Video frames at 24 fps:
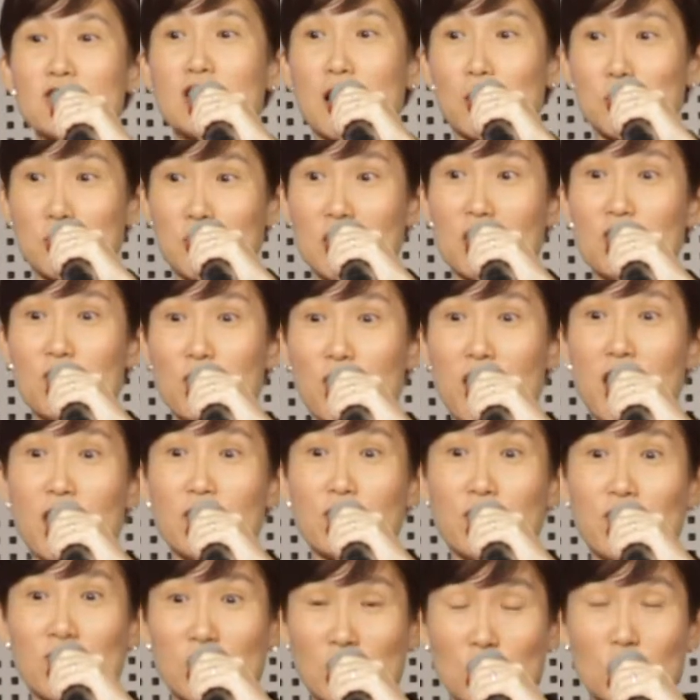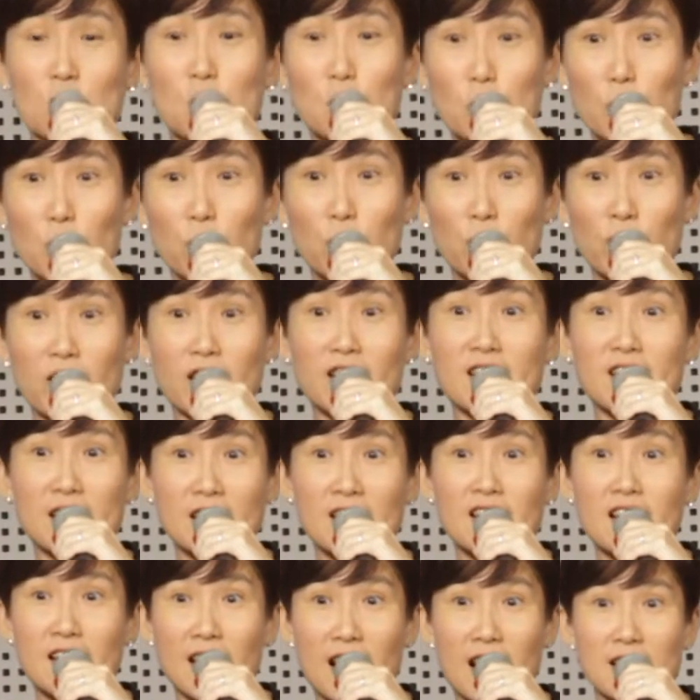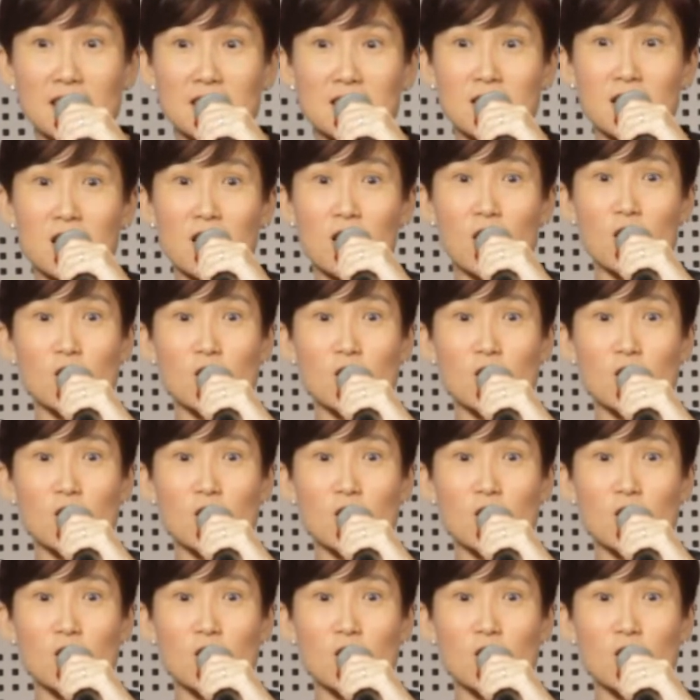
doubts that you have in school, right, in class.